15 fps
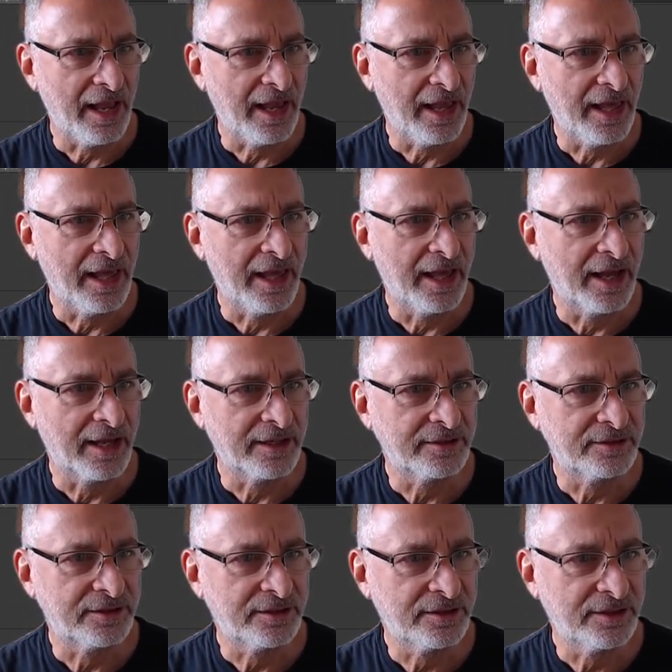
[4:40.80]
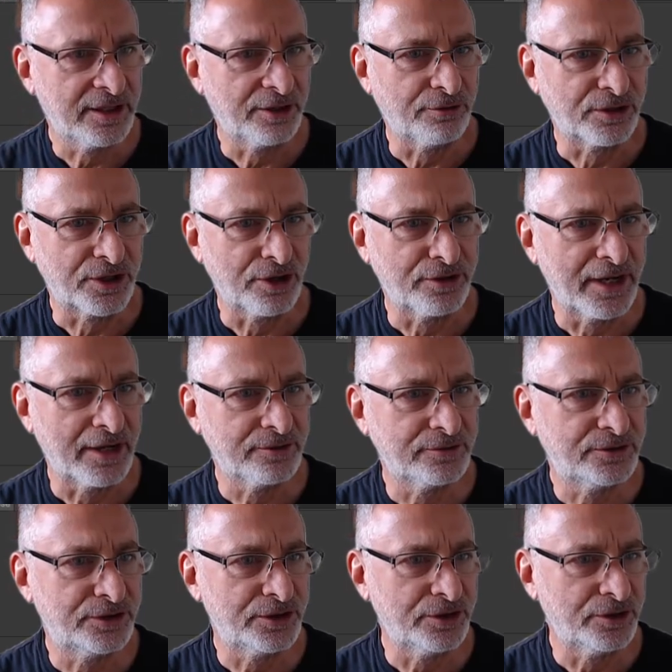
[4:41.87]
And here we'll go down
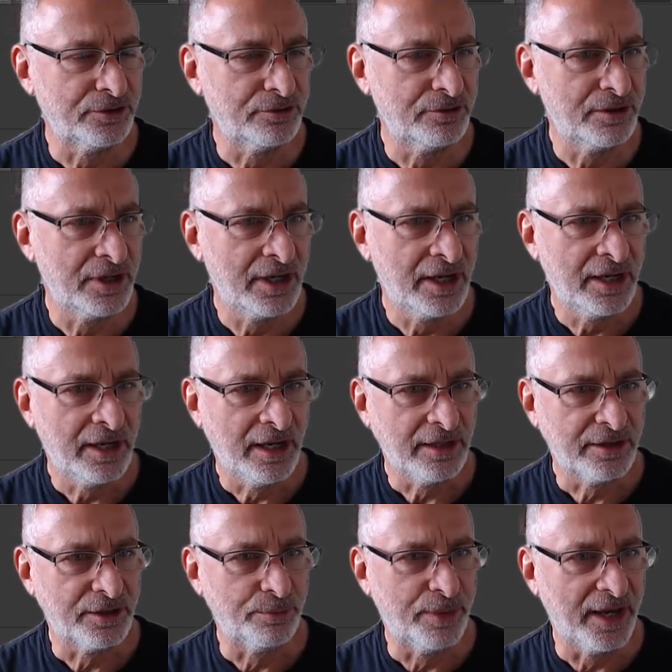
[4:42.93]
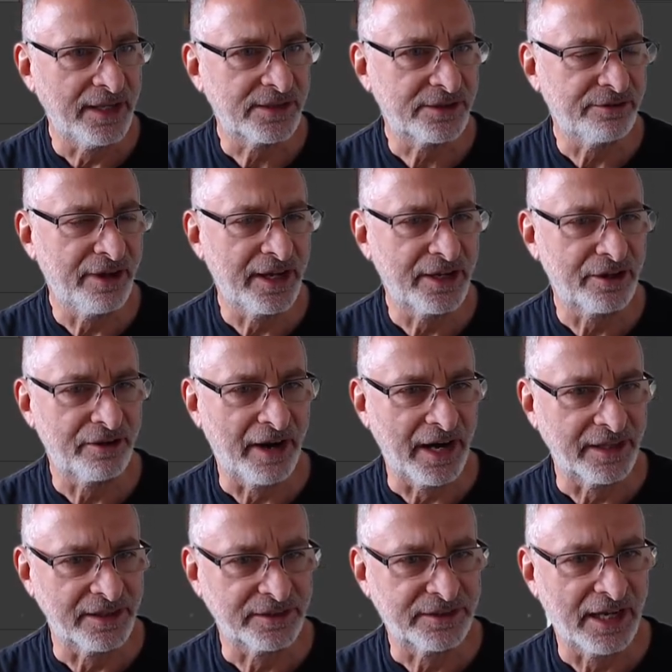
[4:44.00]
to the base layer and
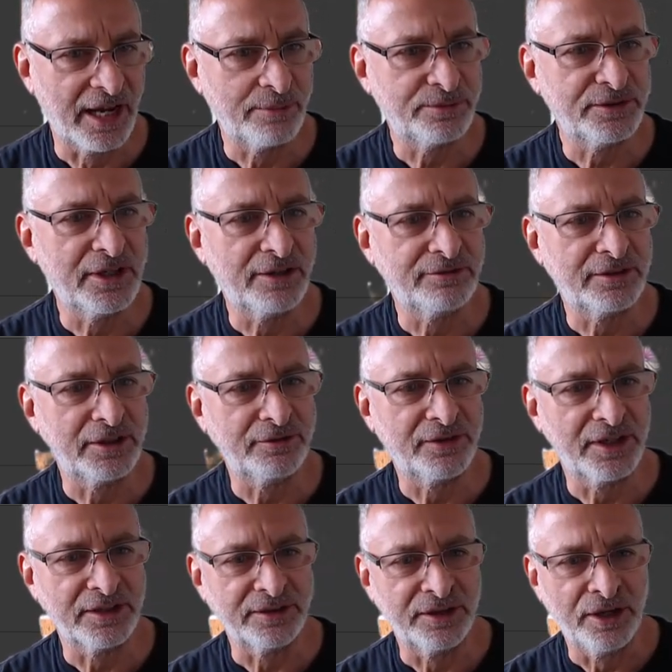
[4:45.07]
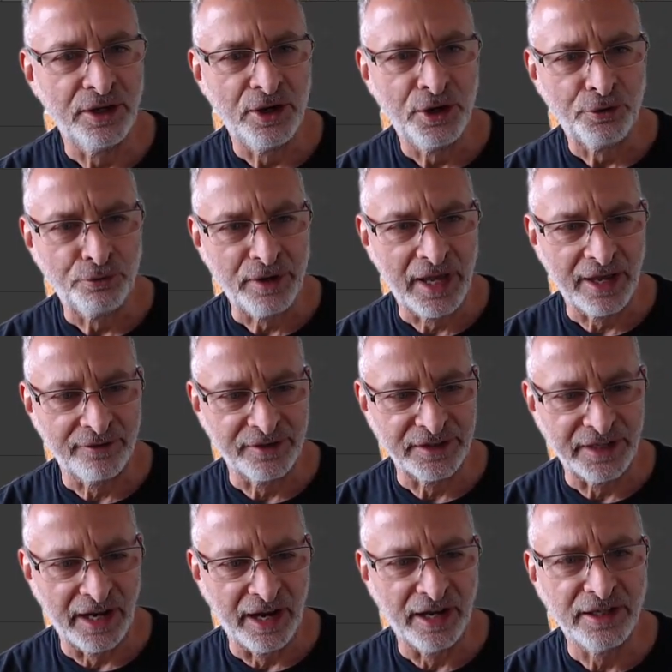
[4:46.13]
the top level of it. We have an
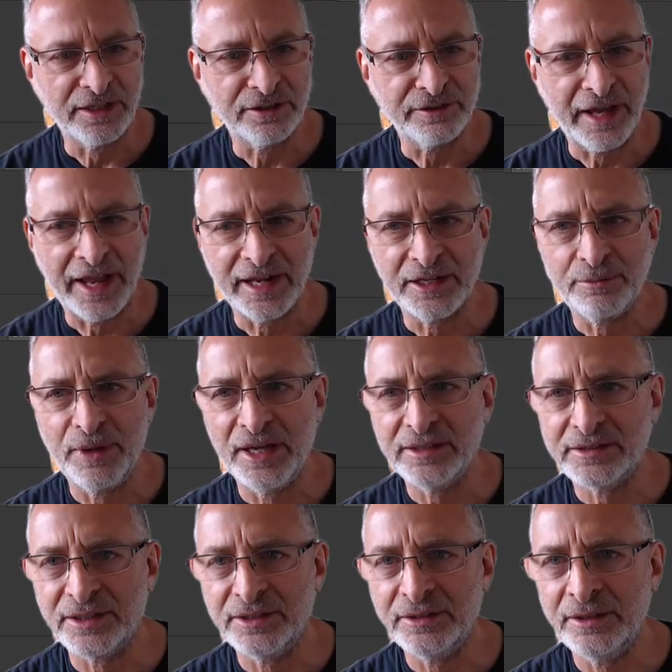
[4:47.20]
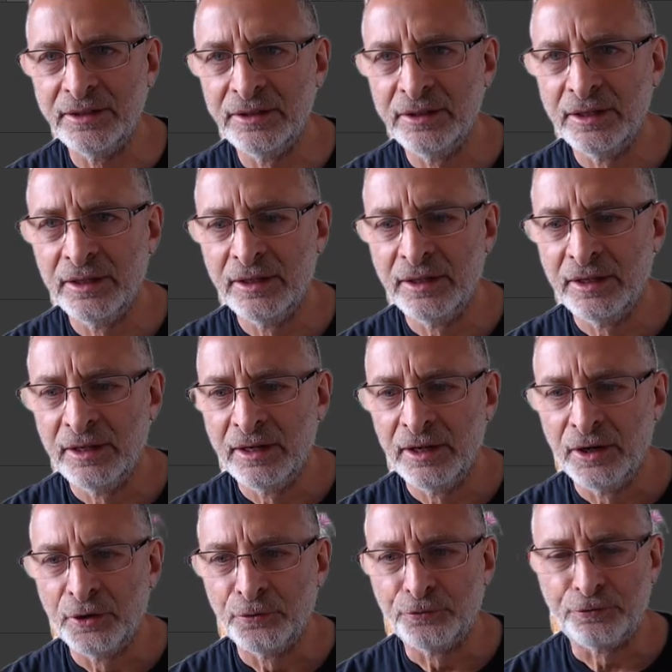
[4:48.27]
idle animation
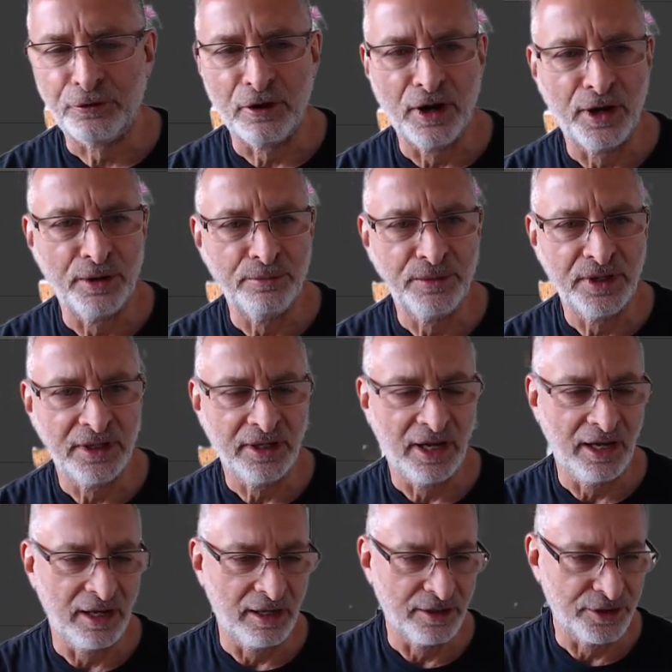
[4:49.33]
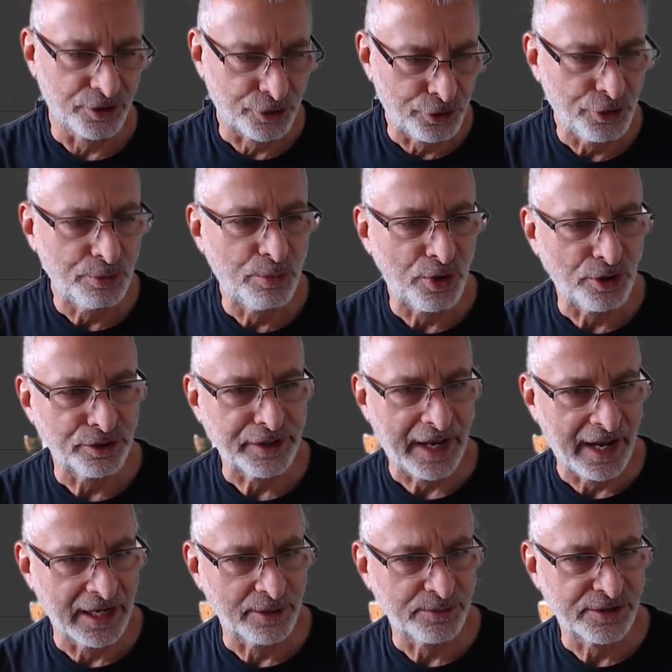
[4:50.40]
from the Cubold
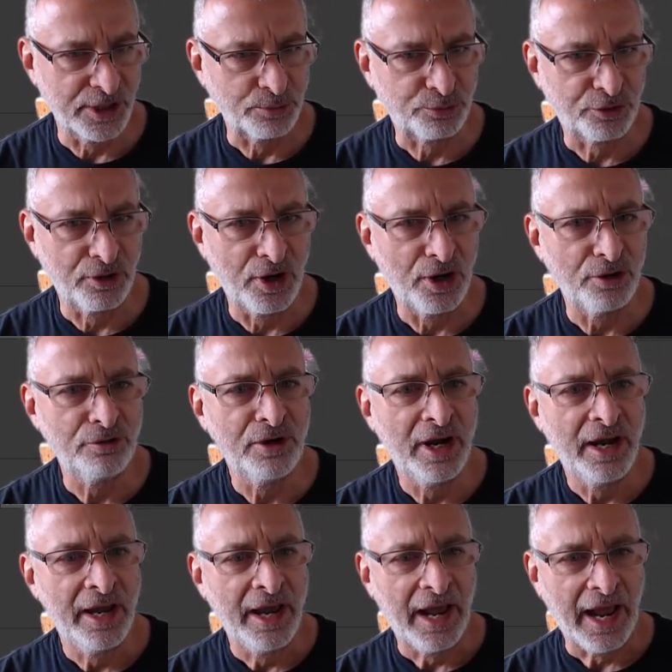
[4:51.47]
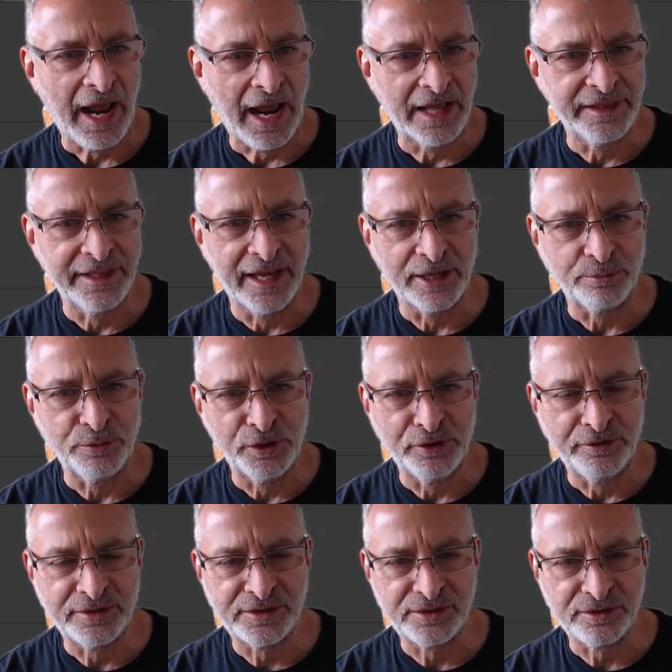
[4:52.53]
AnimSet Pro, and that
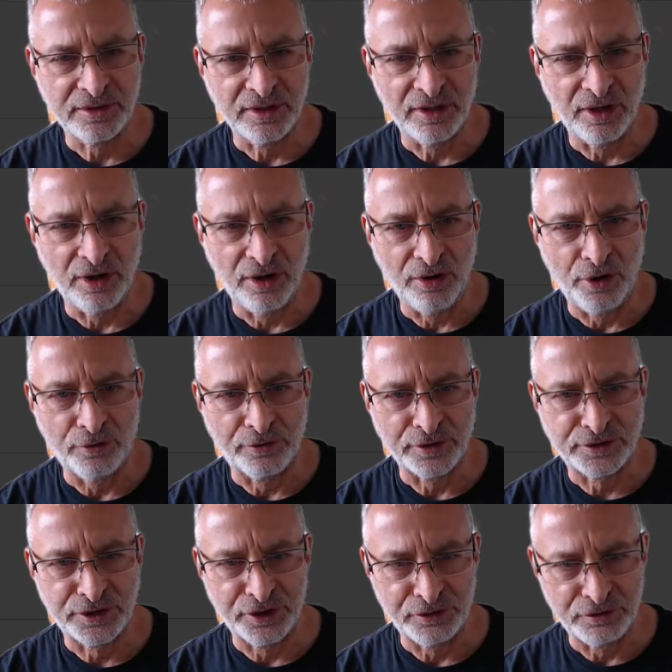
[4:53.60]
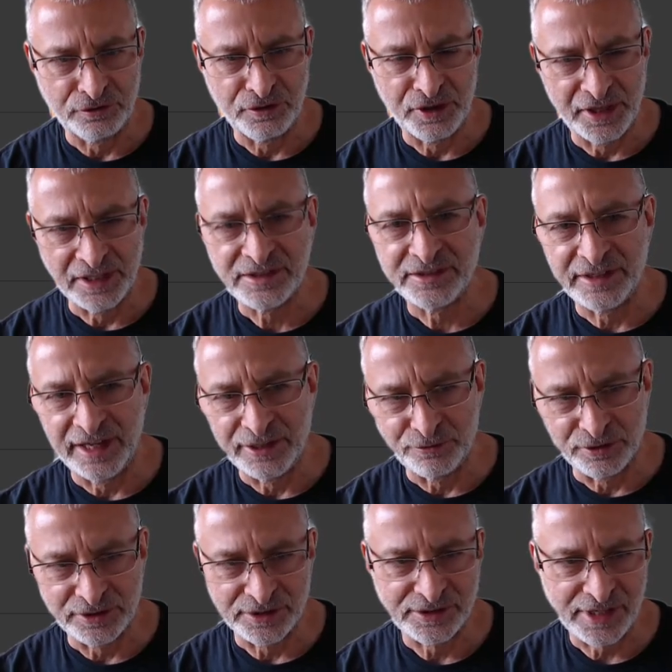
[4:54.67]
moves over to this state,
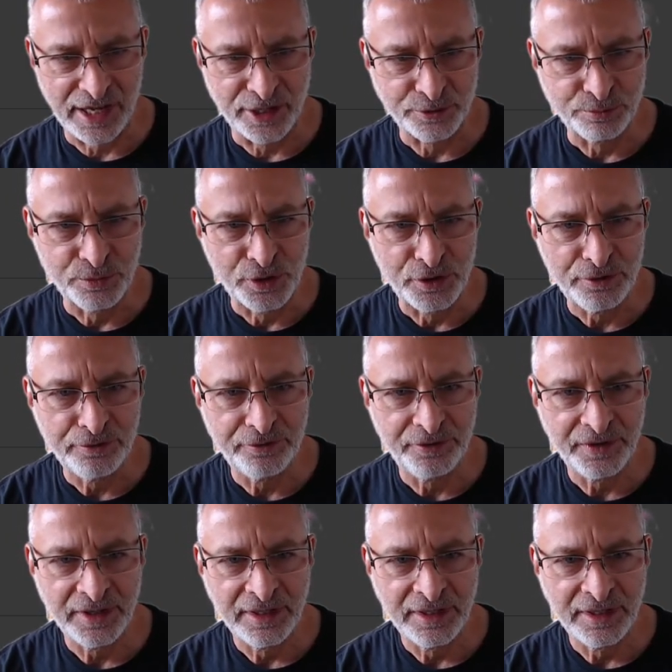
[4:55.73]
which is called Move.